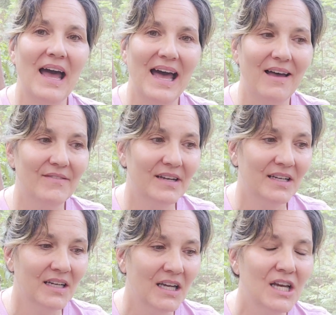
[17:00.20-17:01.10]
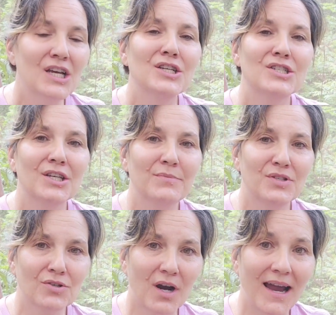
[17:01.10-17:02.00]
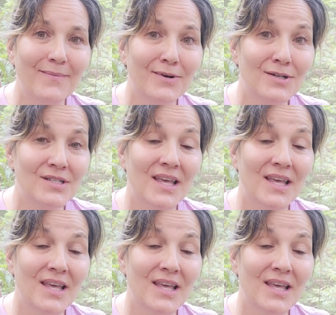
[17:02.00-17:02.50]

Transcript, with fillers: having subscribers